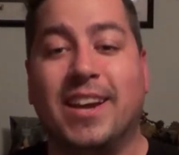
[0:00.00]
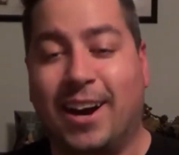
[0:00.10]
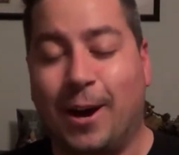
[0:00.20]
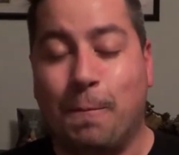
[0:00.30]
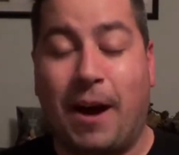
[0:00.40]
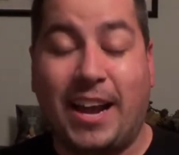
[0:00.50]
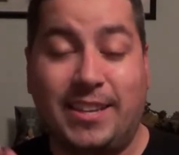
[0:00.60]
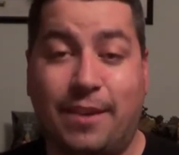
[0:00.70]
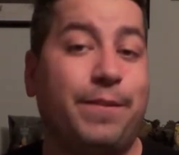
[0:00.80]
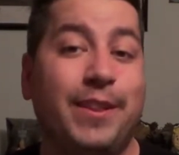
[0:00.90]
Um, I
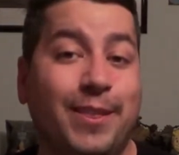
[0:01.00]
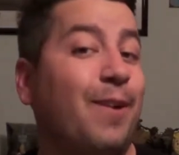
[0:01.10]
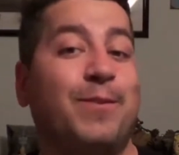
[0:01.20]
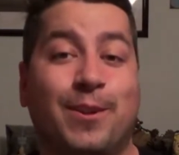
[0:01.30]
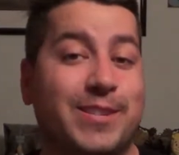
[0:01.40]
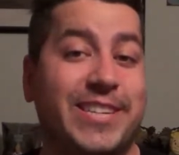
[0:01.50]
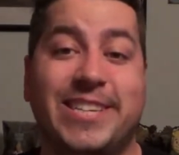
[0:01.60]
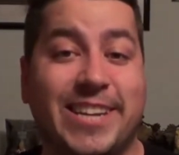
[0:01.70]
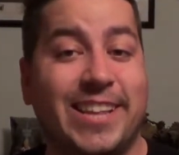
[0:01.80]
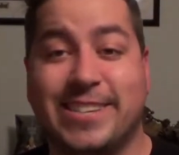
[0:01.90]
definitely loved all the
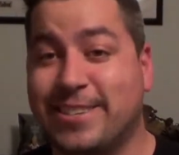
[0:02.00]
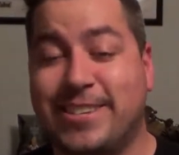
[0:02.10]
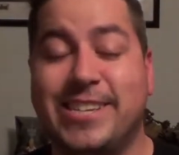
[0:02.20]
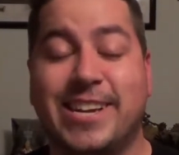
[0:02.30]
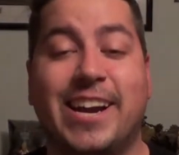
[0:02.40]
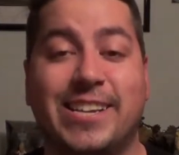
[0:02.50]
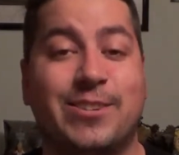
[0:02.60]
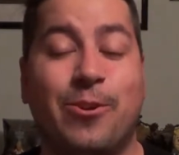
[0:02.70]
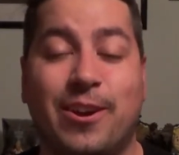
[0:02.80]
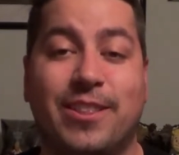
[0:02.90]
CGI that's, CGI that's
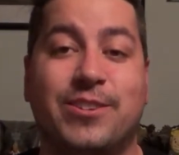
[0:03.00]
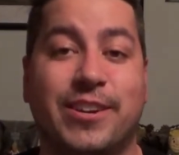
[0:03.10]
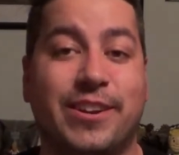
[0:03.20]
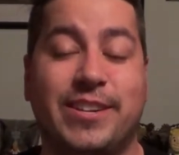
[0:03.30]
going on in the trailer.